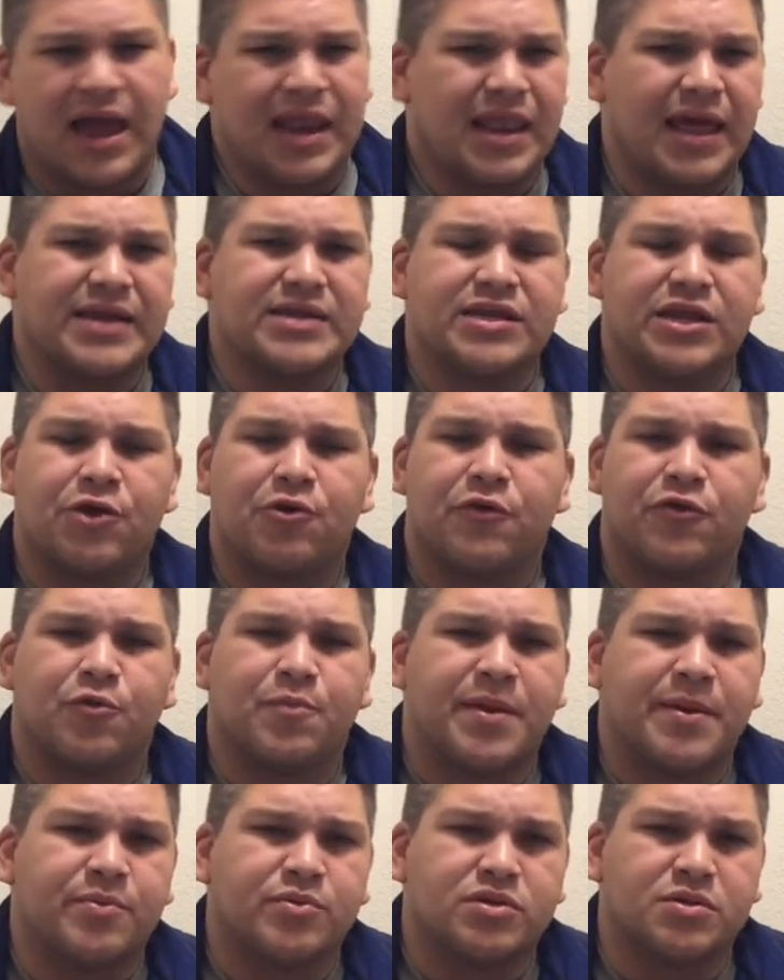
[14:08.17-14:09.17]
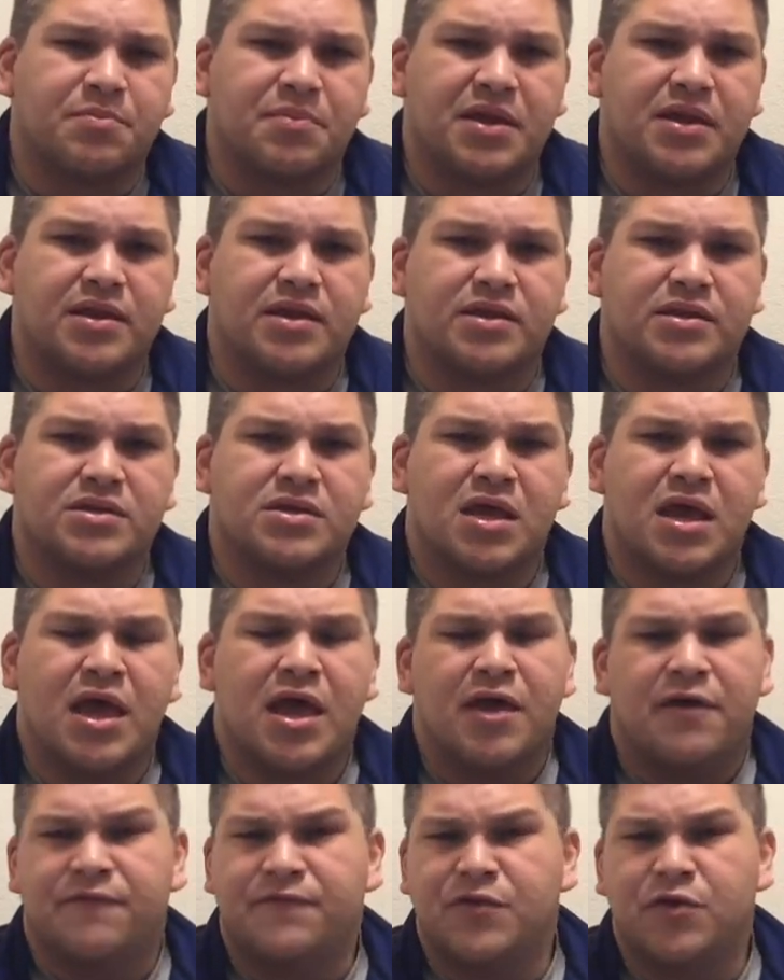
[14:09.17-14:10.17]
I like to hear other people's opinions.
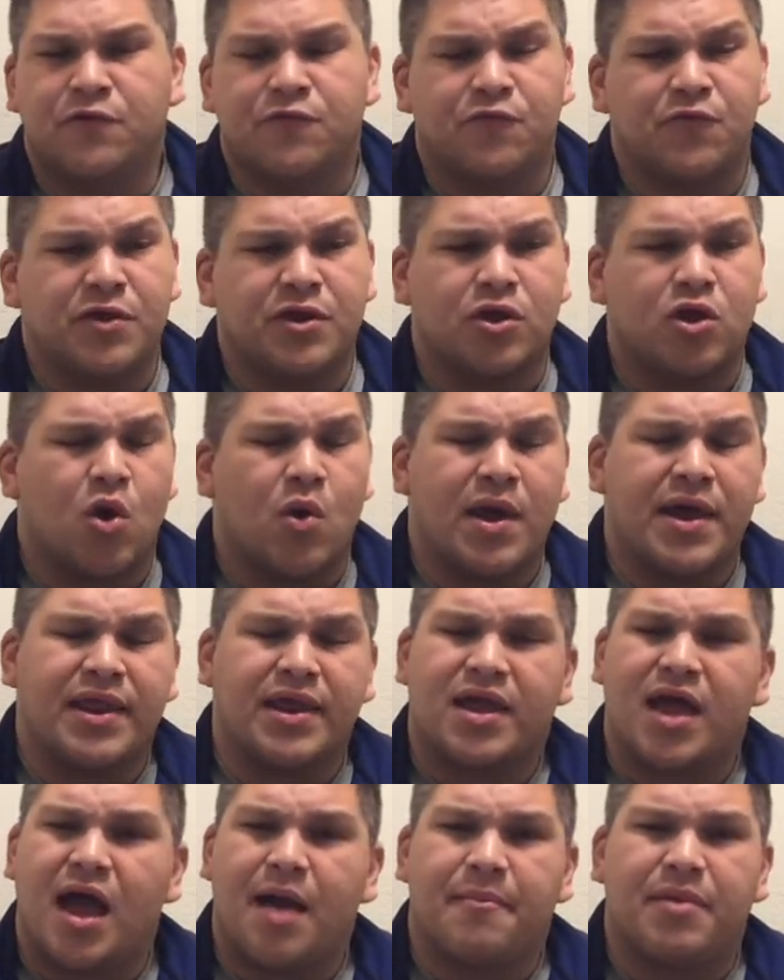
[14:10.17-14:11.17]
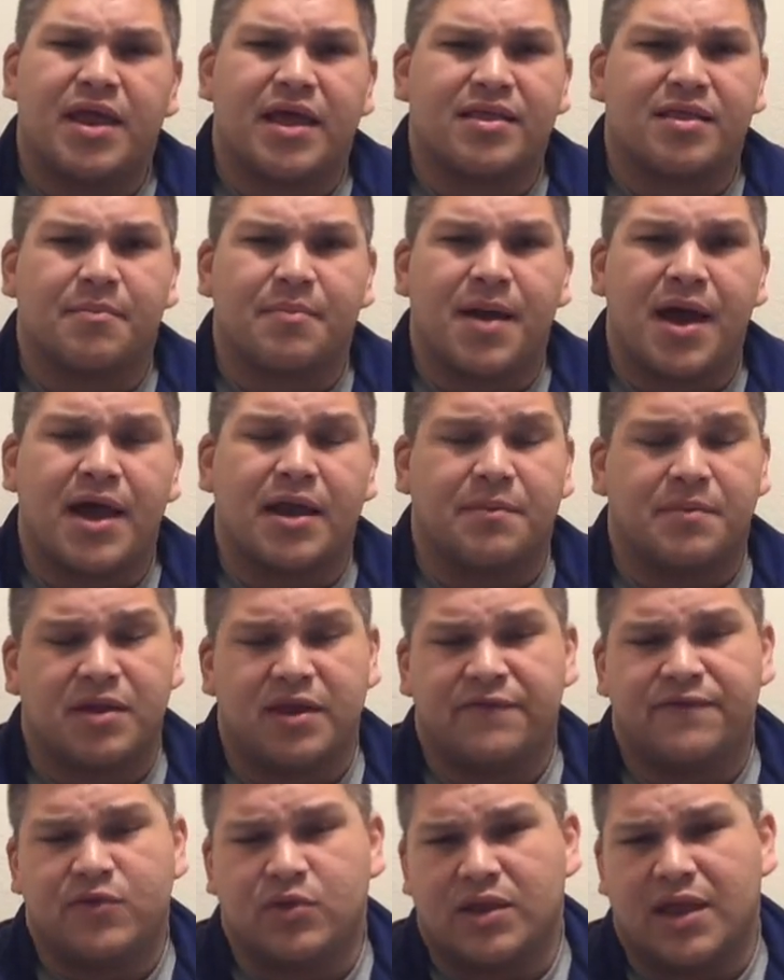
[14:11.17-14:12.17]
Feel free to go ahead and comment at the bottom,
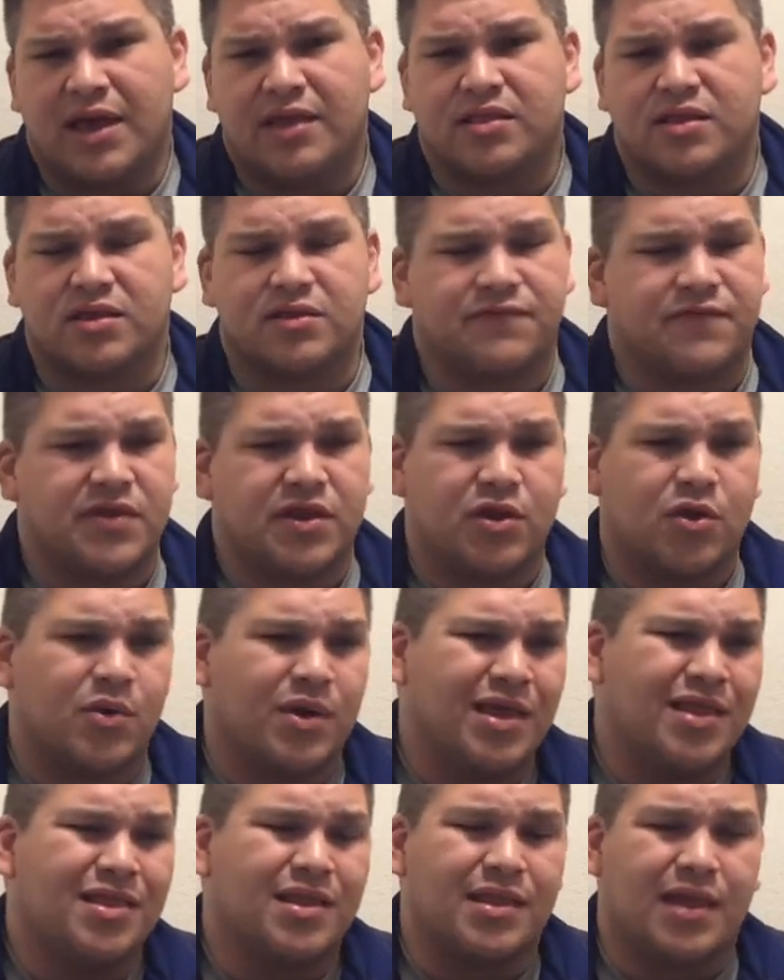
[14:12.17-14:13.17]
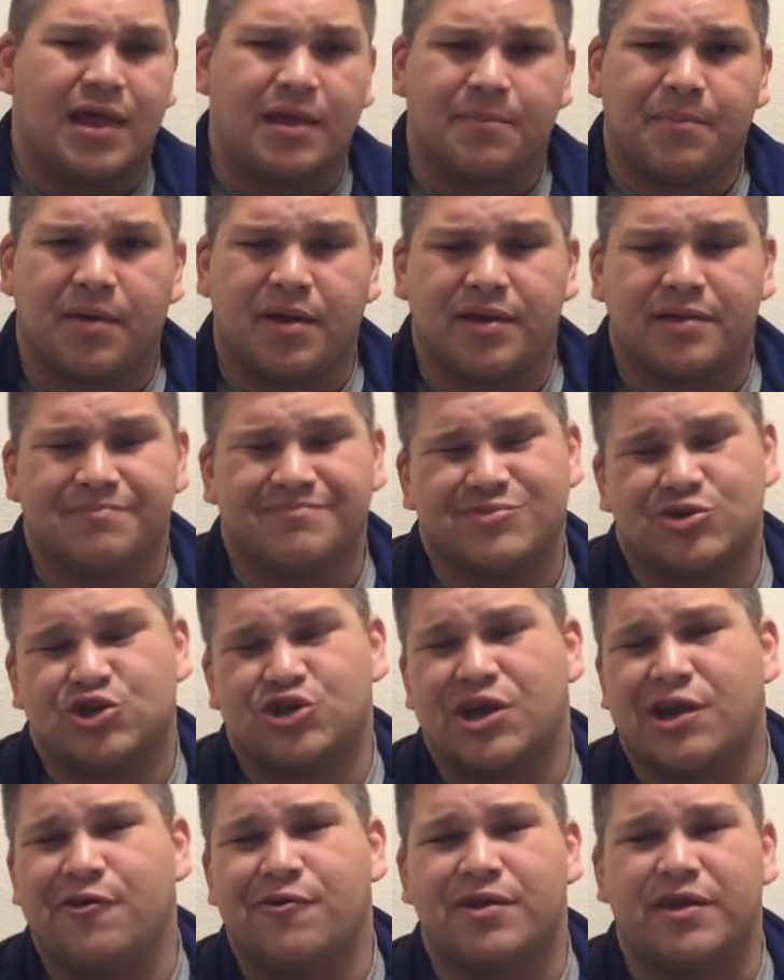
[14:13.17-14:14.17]
and if you like this video, hit the like button,
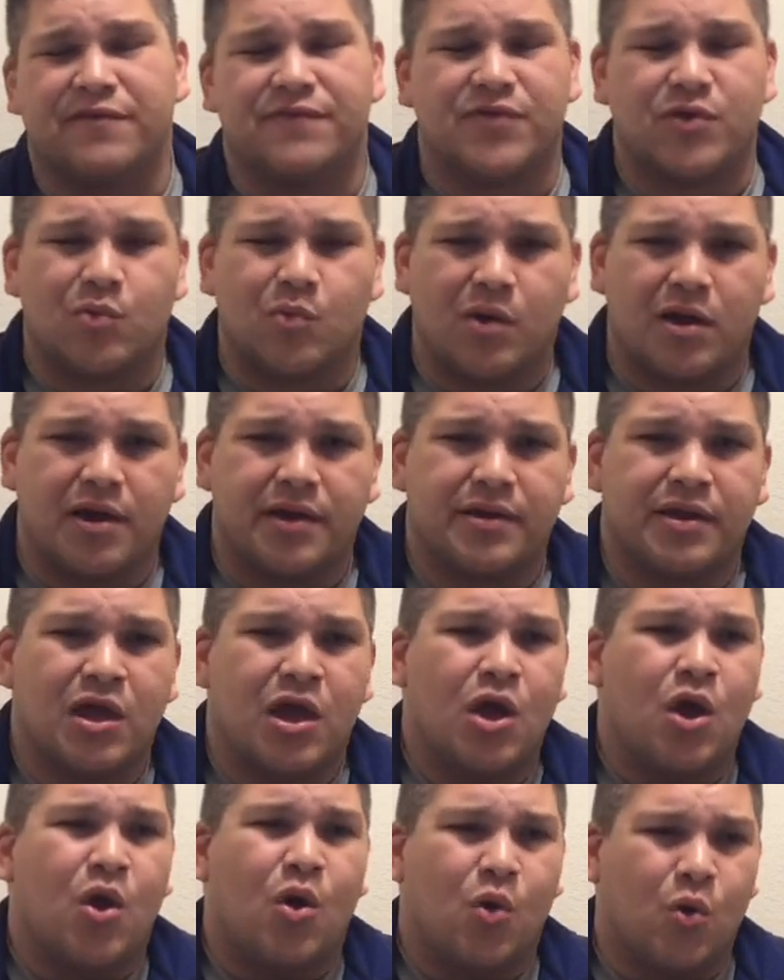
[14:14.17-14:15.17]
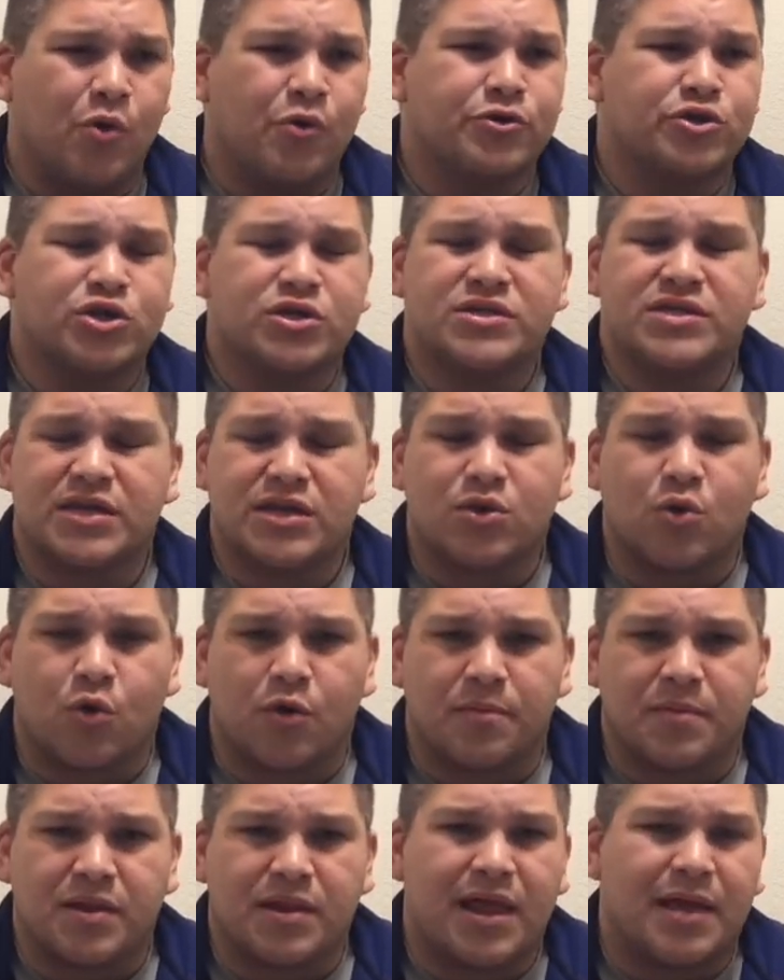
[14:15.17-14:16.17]
share it if you want, or just
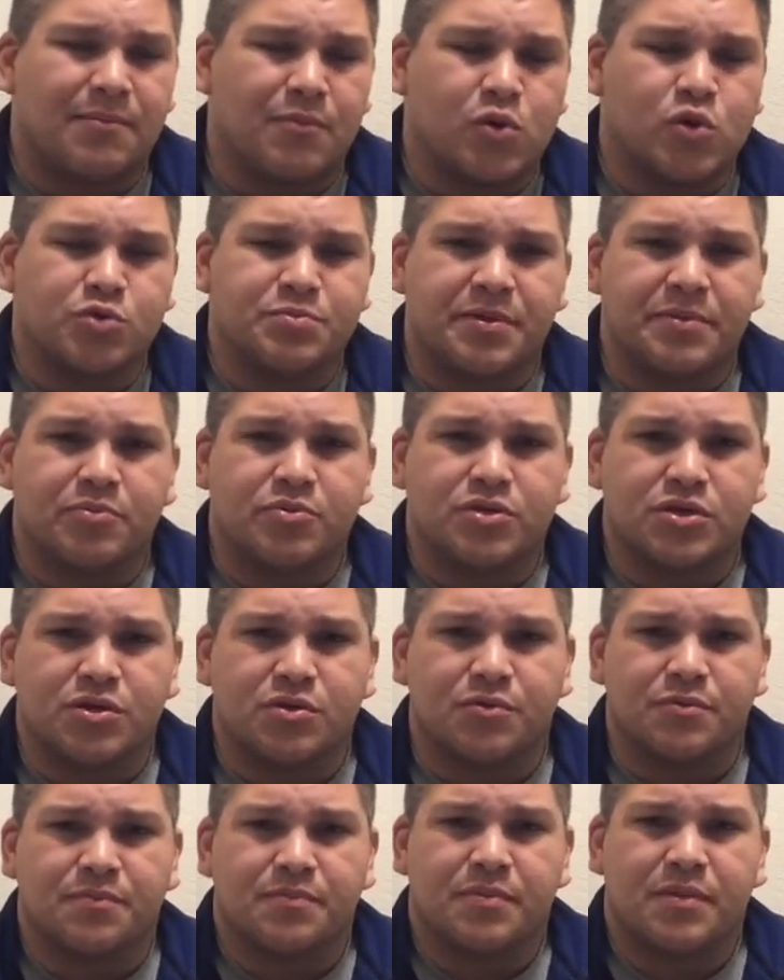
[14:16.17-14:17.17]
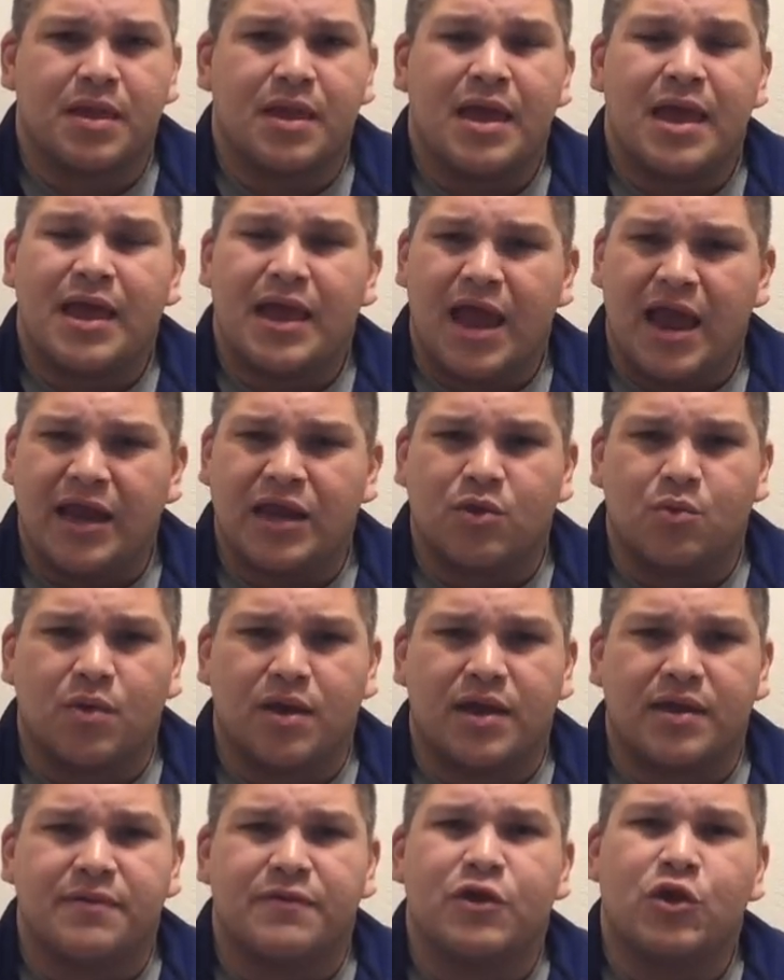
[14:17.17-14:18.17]
ignore me like most people do.
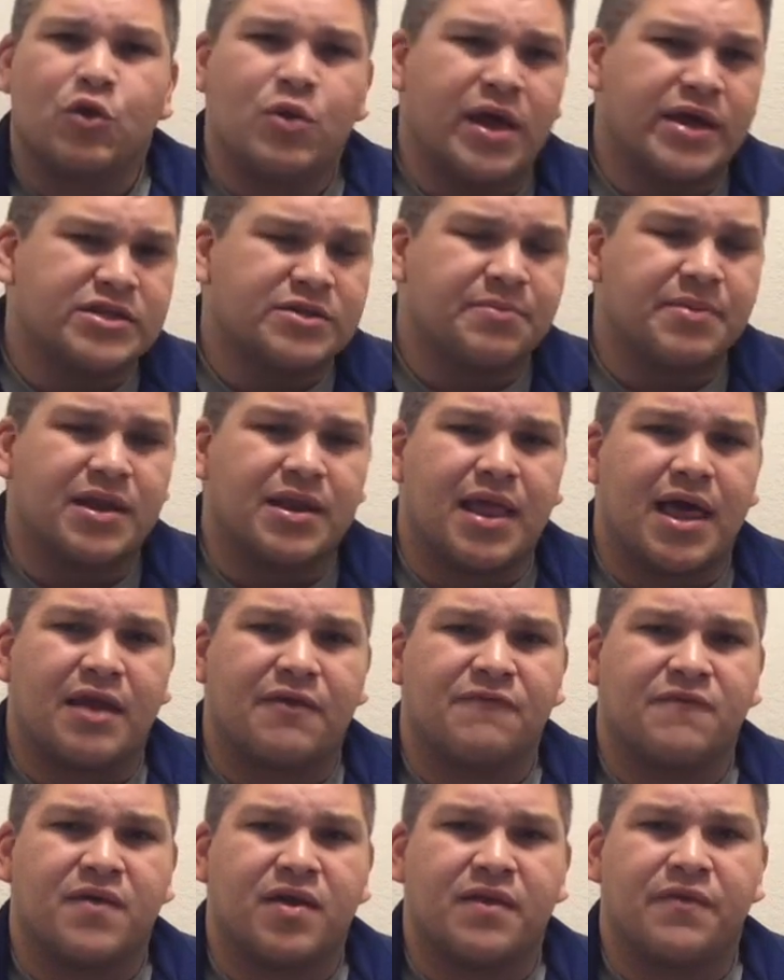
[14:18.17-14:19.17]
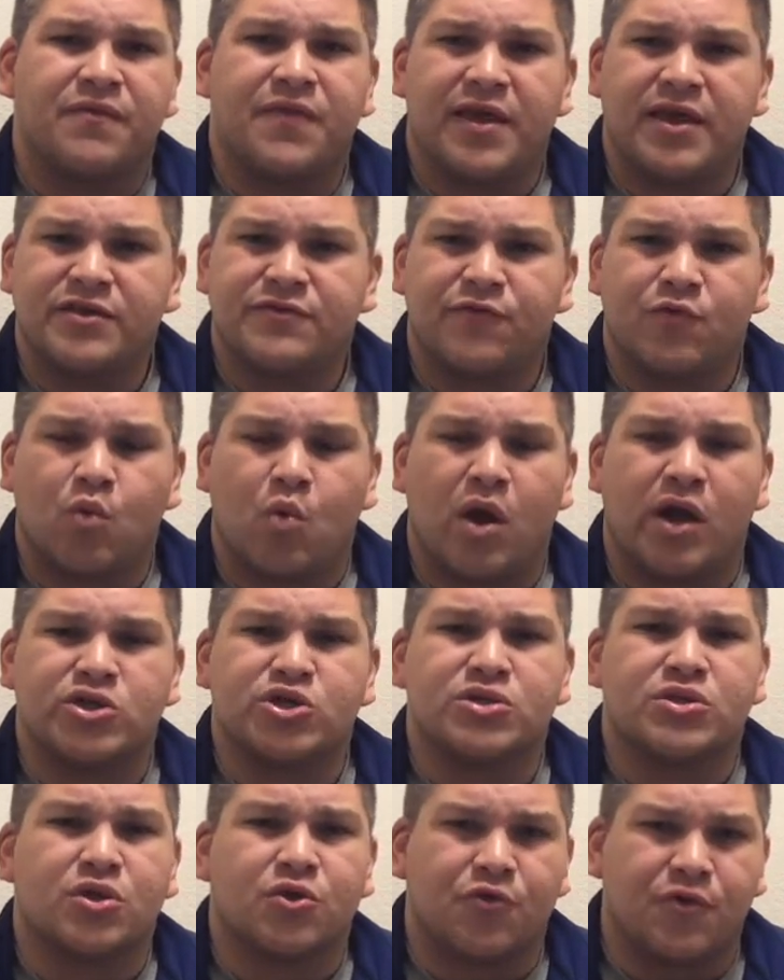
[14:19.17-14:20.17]
Anyway, you guys have been a lot of fun. Thanks for
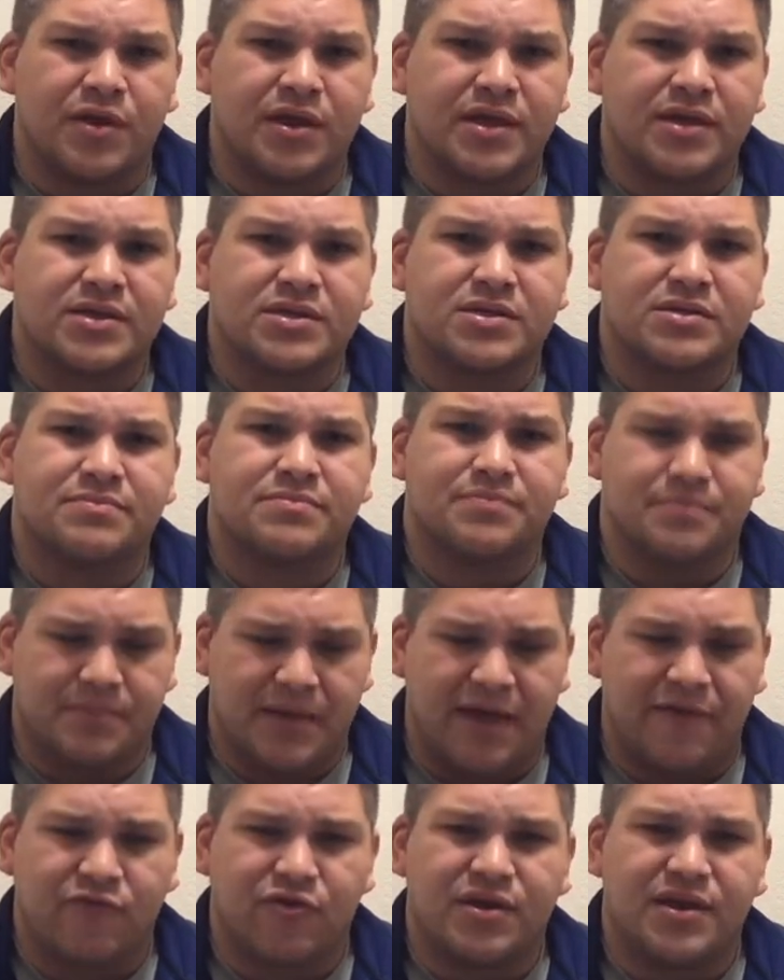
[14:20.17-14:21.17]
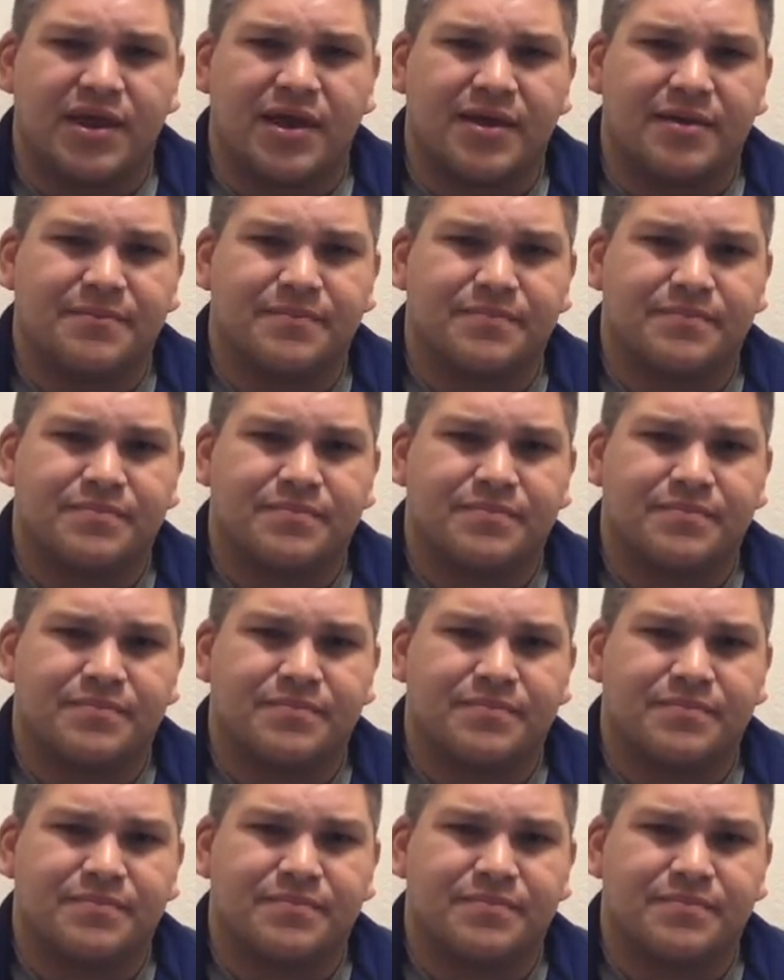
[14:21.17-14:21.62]
watching The Critics. Have a good day.